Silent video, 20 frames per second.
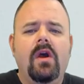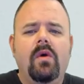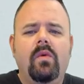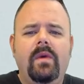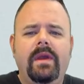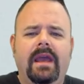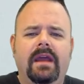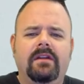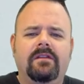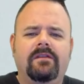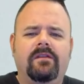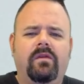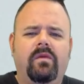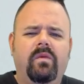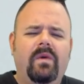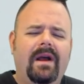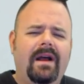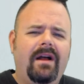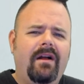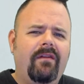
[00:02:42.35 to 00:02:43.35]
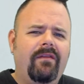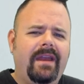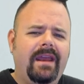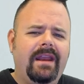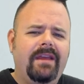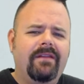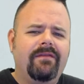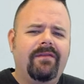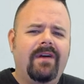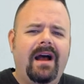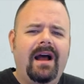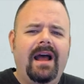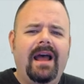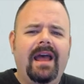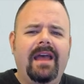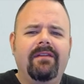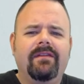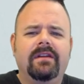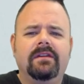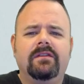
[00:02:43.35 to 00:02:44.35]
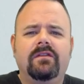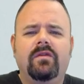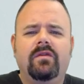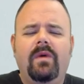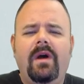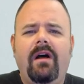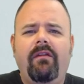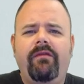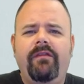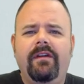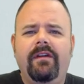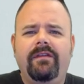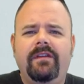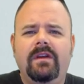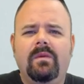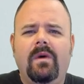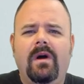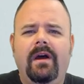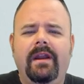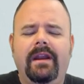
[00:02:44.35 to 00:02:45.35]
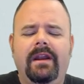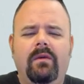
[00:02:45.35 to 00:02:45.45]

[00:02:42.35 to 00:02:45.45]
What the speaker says: we get 1285 and 1251.